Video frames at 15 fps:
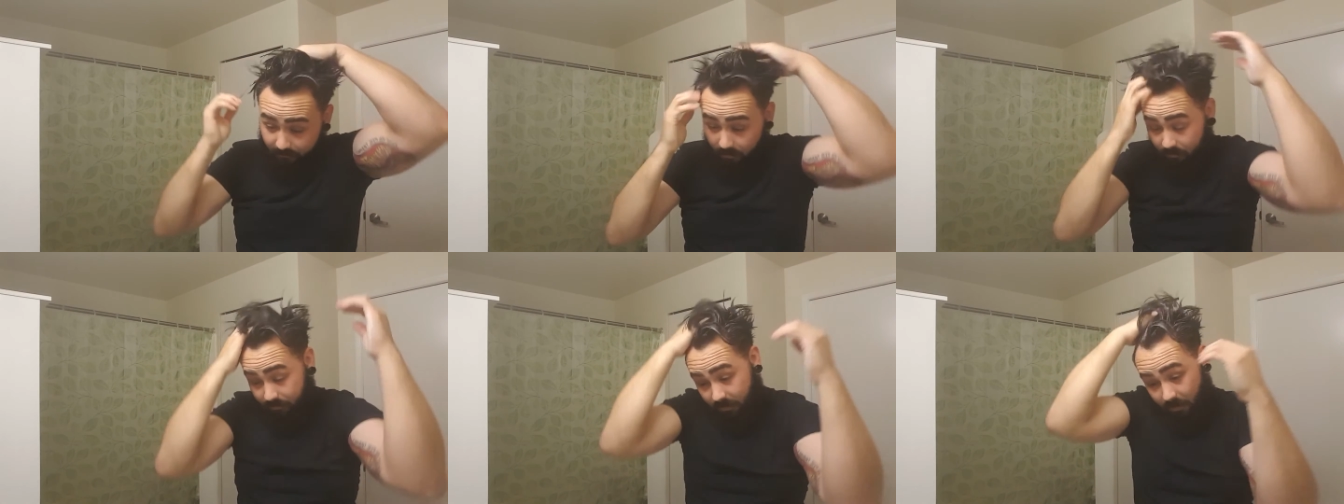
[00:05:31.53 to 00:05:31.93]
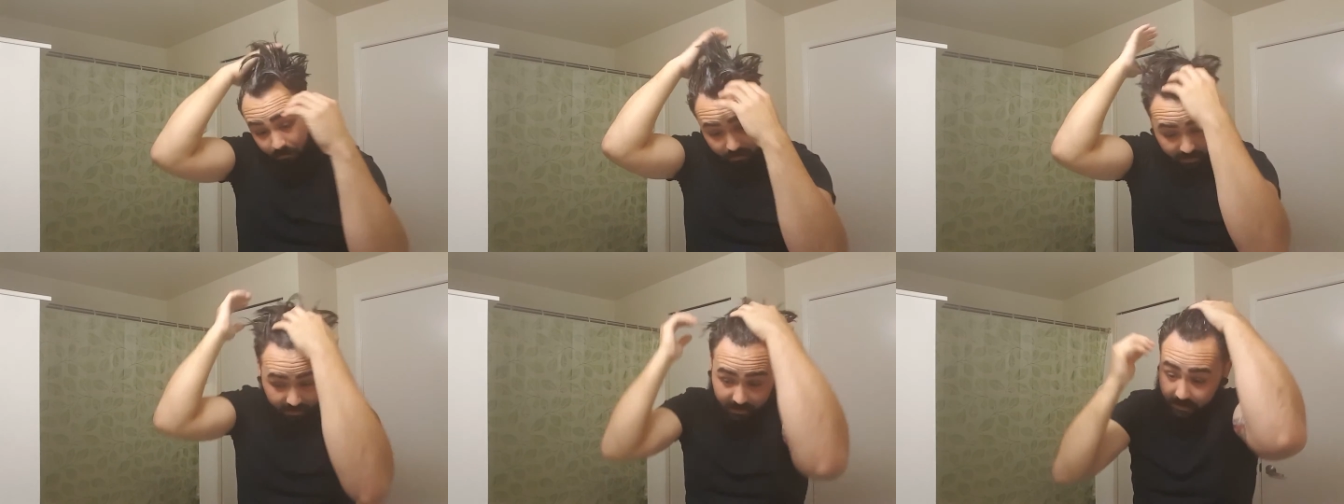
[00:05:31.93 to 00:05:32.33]
firms up
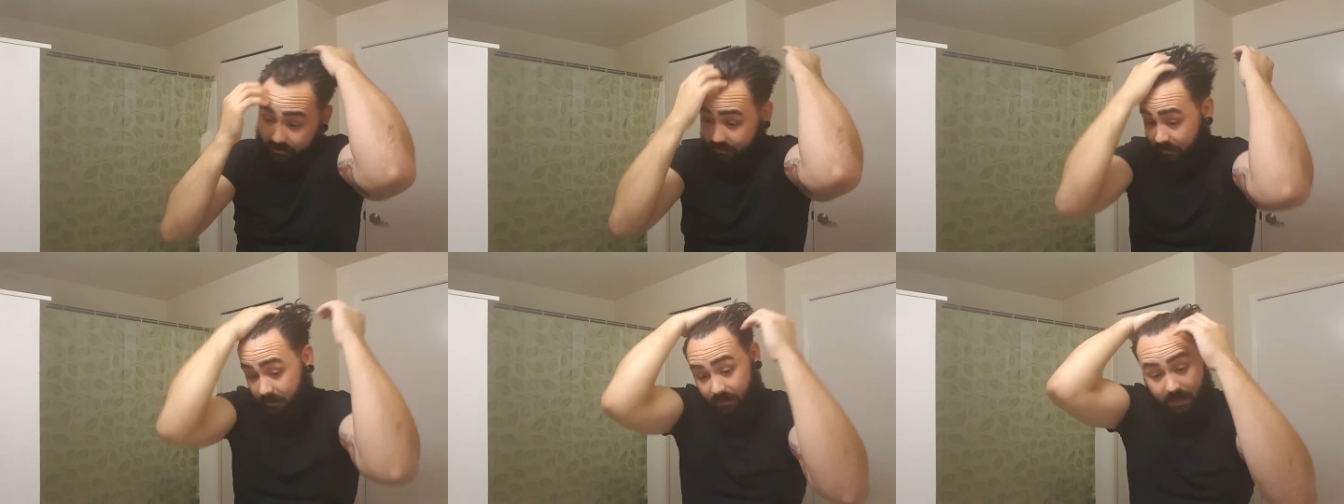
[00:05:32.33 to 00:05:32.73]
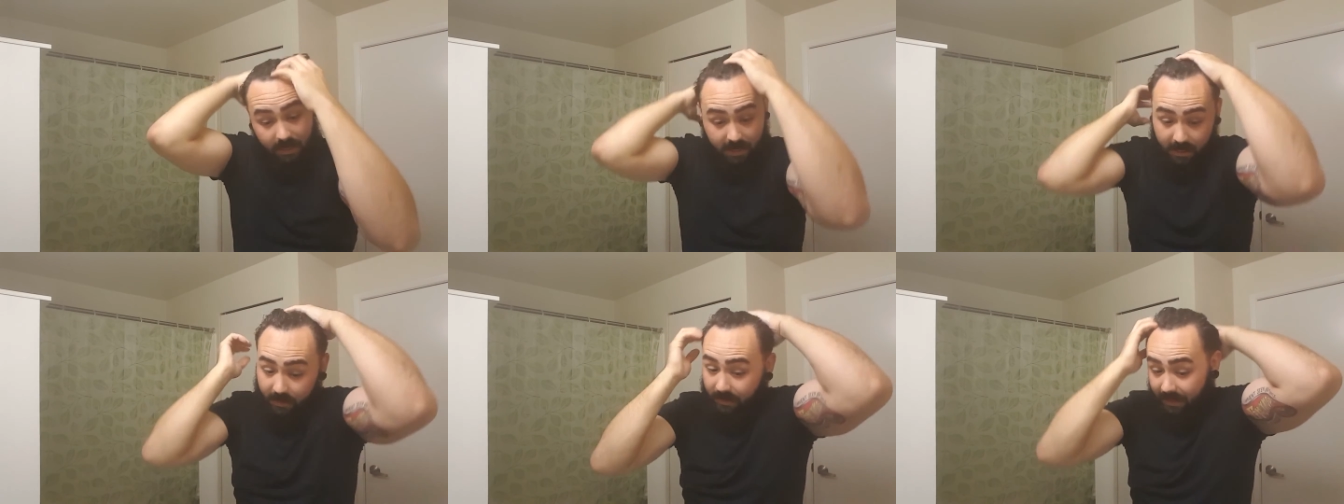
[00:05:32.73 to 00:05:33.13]
pretty nicely in the
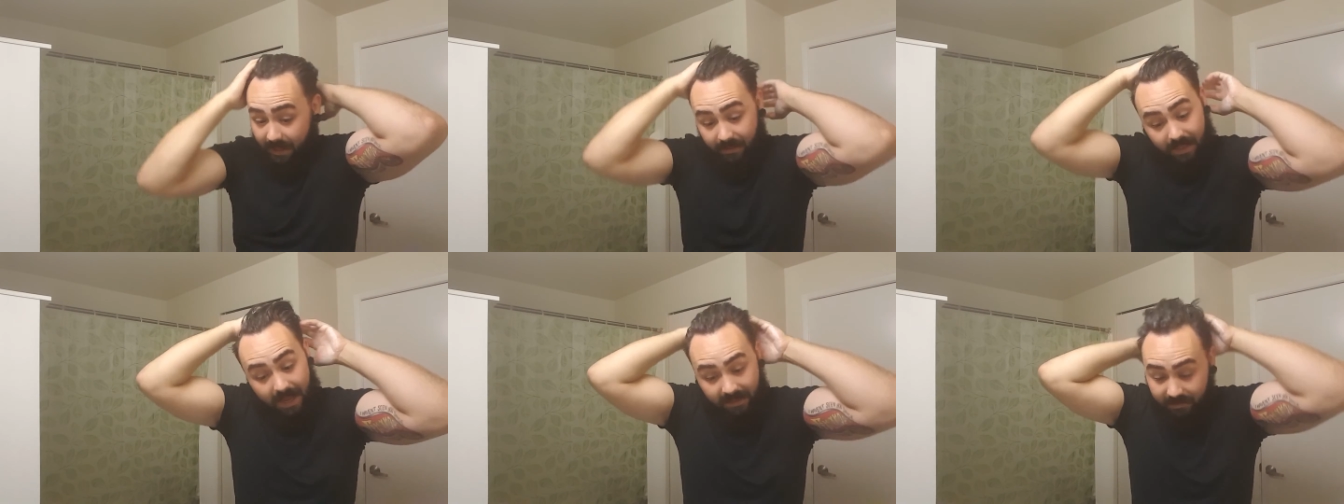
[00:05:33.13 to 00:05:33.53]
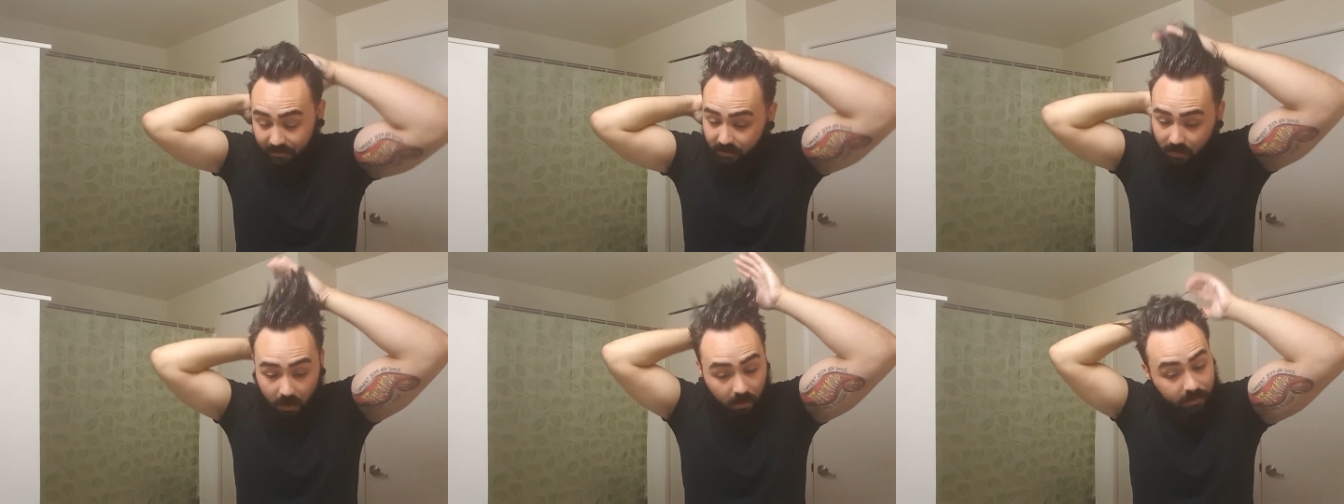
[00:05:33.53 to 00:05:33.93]
hair, and that
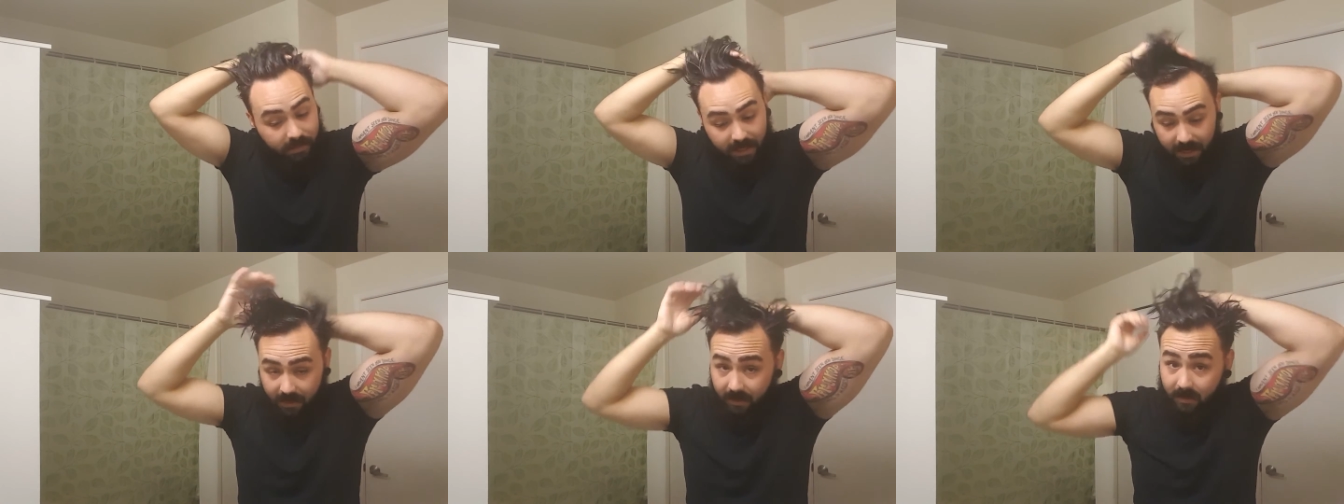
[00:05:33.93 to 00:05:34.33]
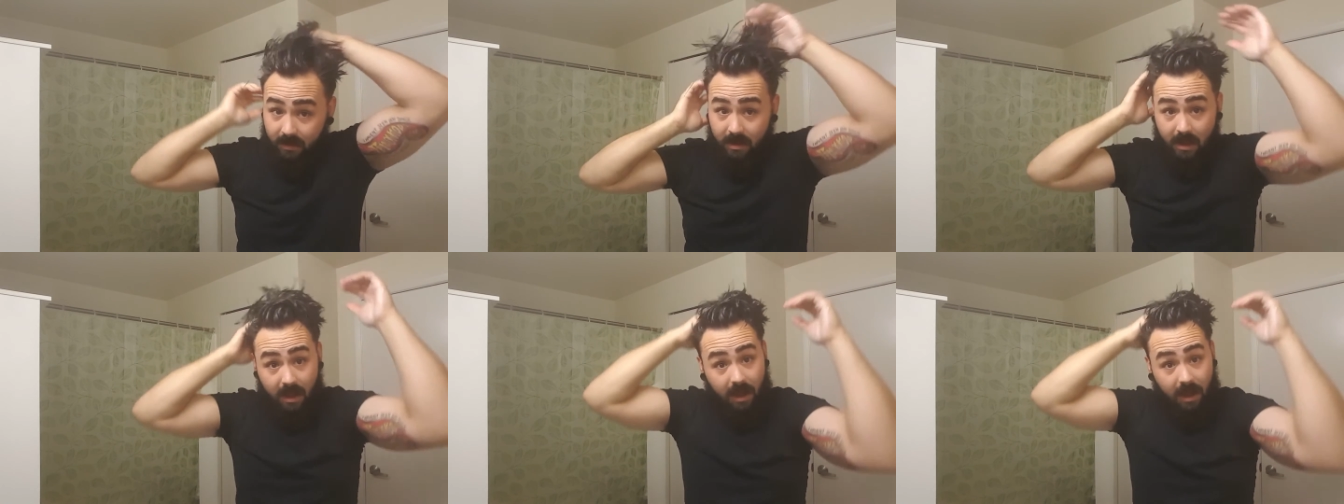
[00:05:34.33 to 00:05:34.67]
lasts all day.